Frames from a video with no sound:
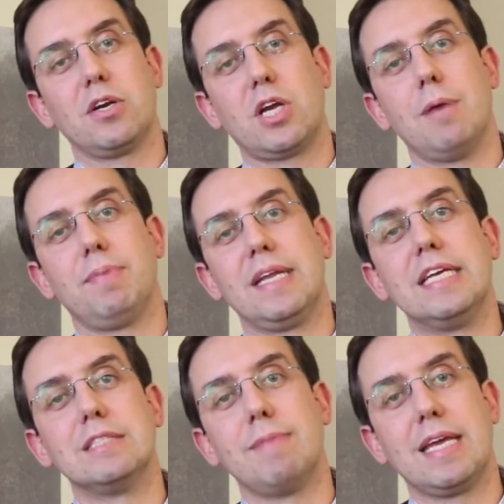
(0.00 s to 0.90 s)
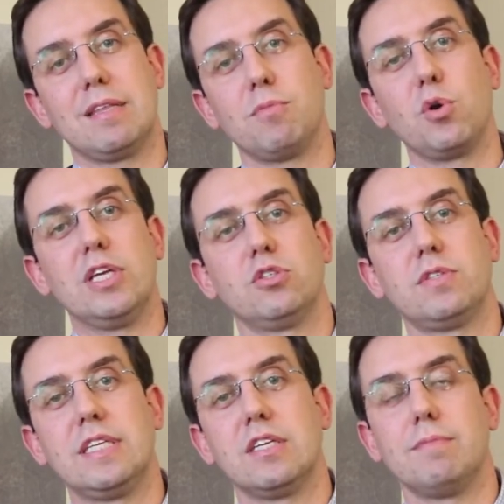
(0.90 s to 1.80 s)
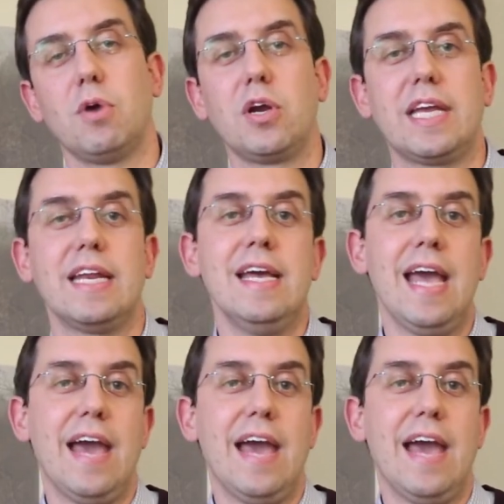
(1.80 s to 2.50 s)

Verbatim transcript: companies, make them more interesting to the market,